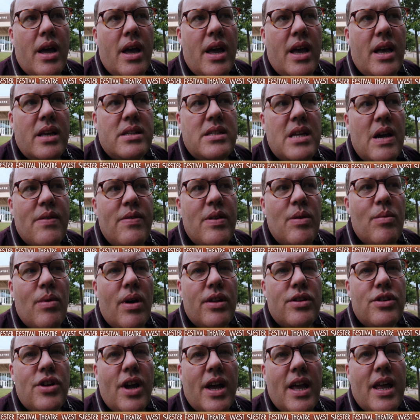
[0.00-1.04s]
it is definitely
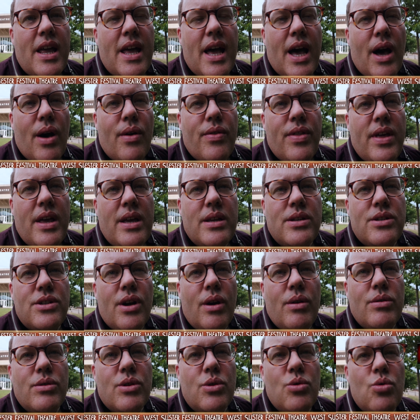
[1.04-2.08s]
worth checking out. These
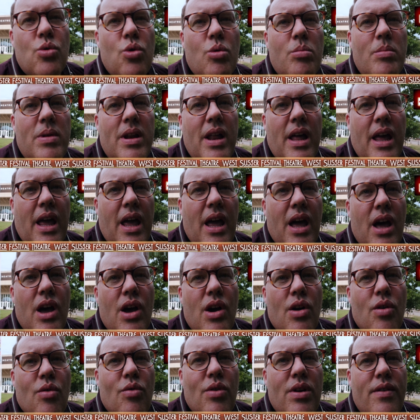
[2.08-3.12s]
shows are normally
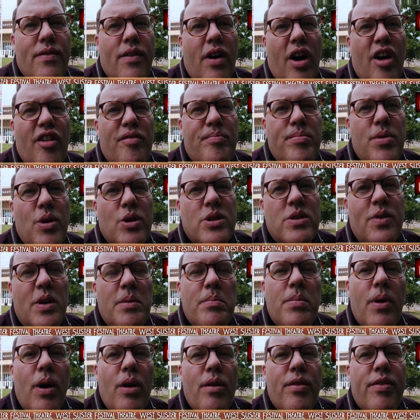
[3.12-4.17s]
revived beautifully.
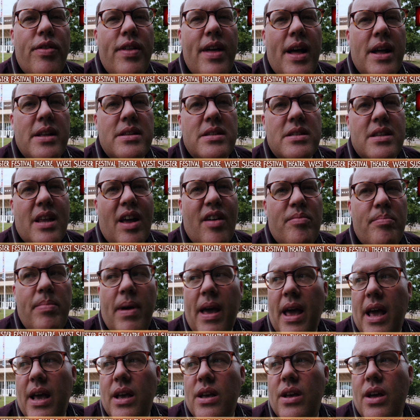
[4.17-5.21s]
Both theatres have
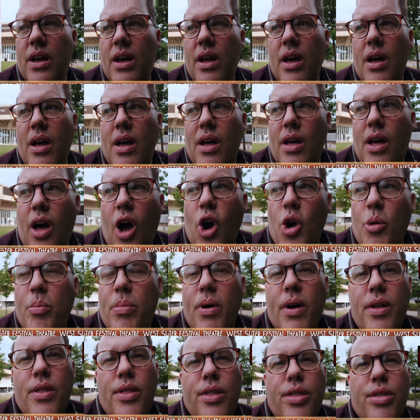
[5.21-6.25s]
big
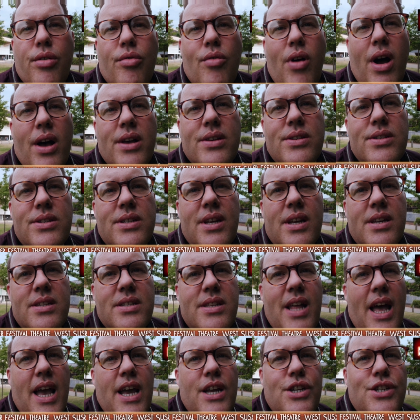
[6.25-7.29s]
open thrust
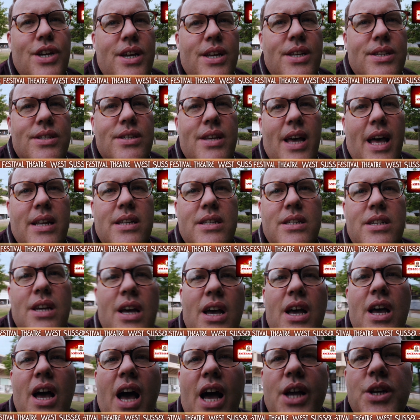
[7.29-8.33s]
stages, and
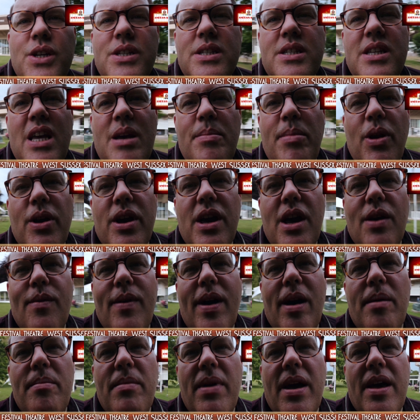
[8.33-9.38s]
as you can see by looking
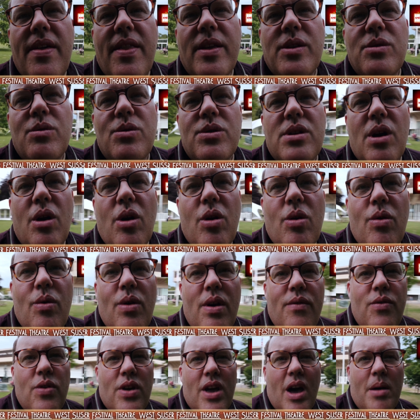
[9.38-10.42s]
around me, there's also,
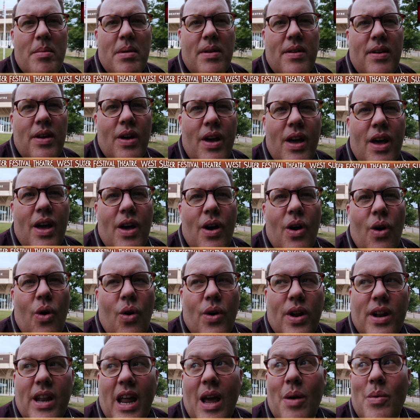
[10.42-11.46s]
if you're coming
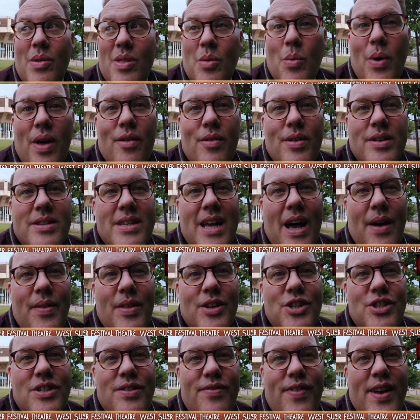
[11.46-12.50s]
on a day when the weather is out, the
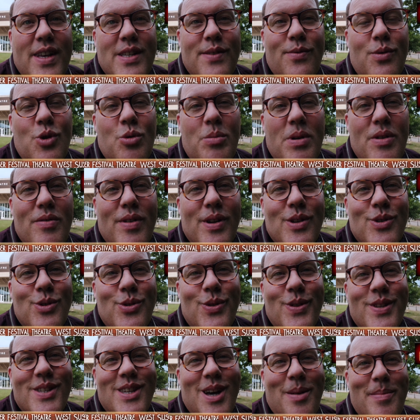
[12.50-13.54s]
festival normally runs
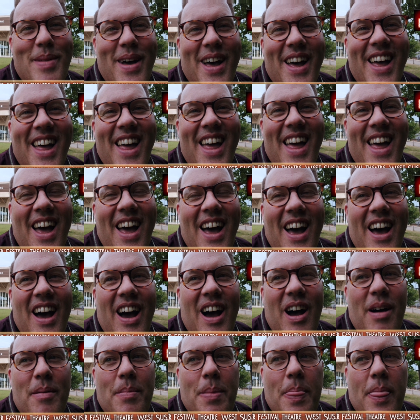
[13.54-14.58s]
through the summer,
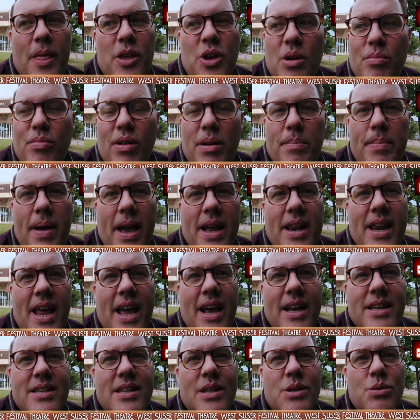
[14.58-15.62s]
you can bring
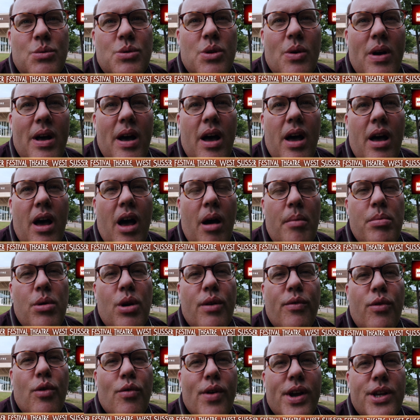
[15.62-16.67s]
picnics. There's also a
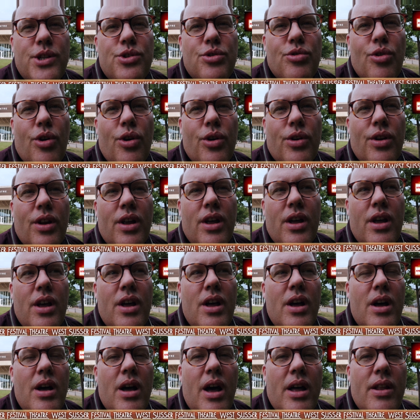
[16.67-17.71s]
beautiful restaurant,
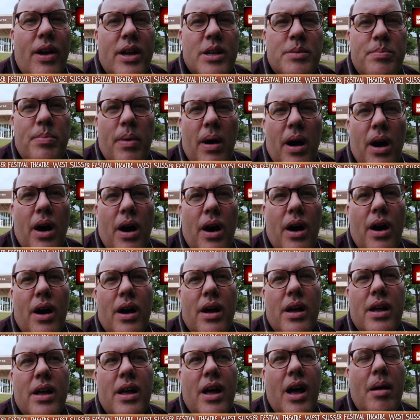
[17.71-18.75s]
a nice bar,
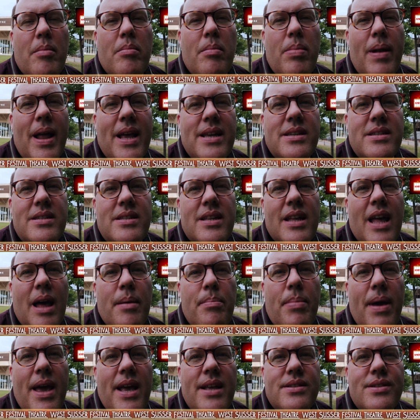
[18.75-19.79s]
places to
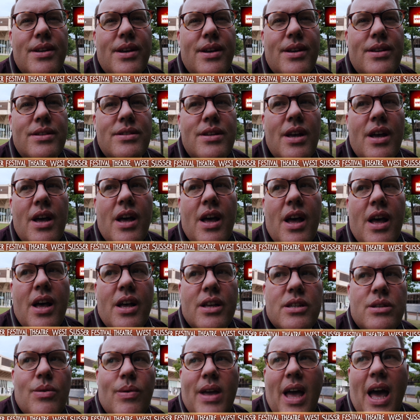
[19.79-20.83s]
get pizzas,
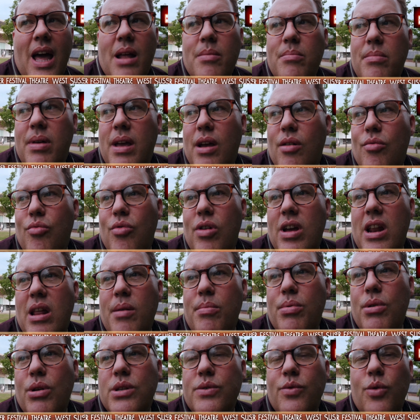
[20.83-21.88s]
so it can be a really
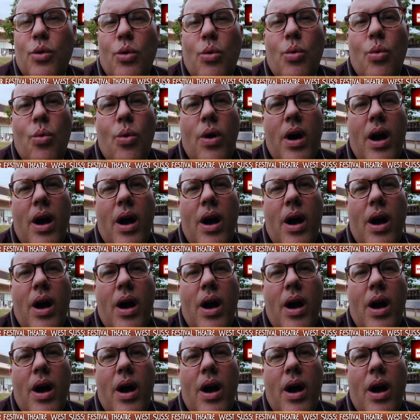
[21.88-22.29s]
beautiful